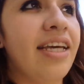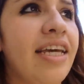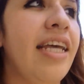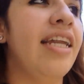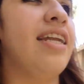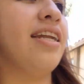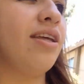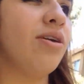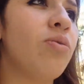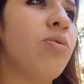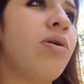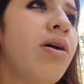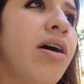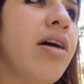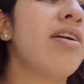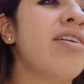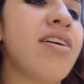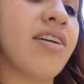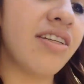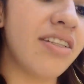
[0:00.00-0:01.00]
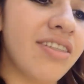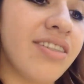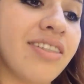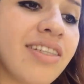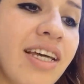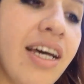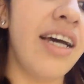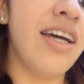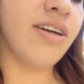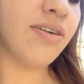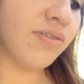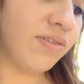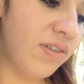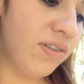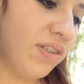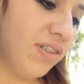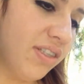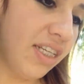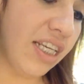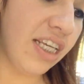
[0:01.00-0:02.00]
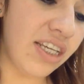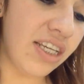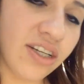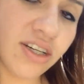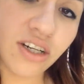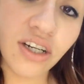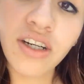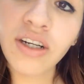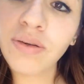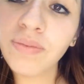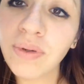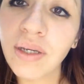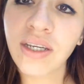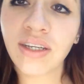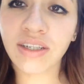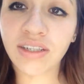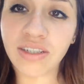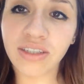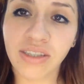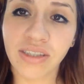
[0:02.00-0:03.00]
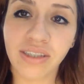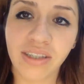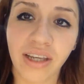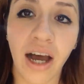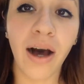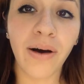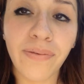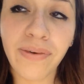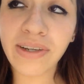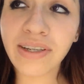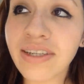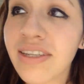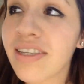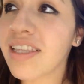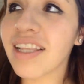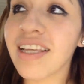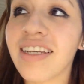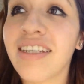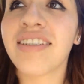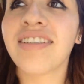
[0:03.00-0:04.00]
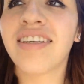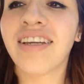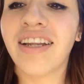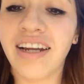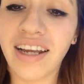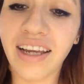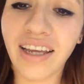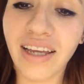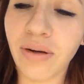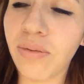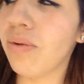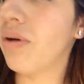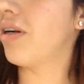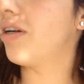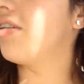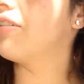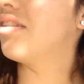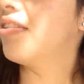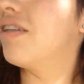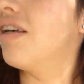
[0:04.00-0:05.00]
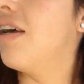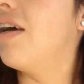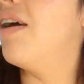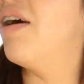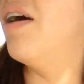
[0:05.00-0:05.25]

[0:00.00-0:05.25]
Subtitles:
get any water inside of his ear because obviously it's gonna get worse.